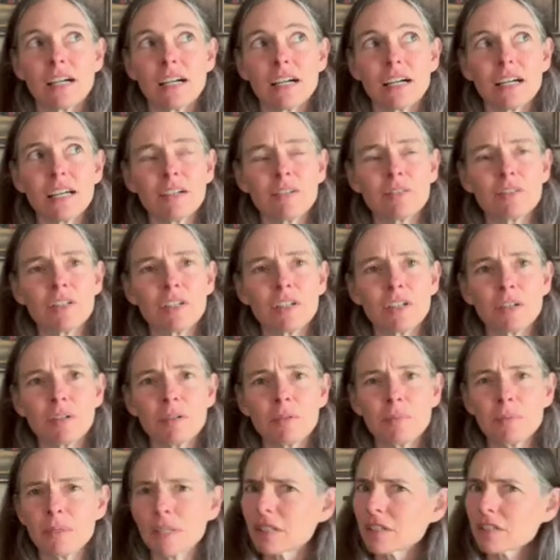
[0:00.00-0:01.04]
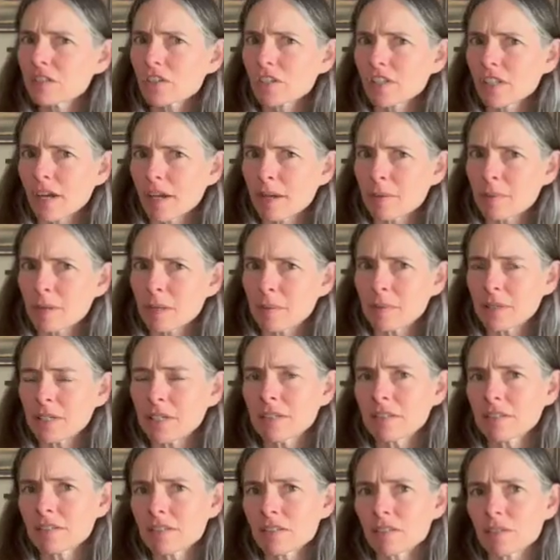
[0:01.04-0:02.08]
I don't know, middle of July
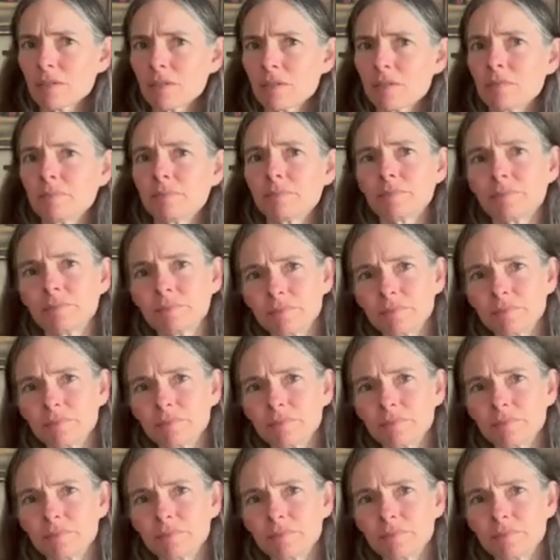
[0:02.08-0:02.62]
maybe. So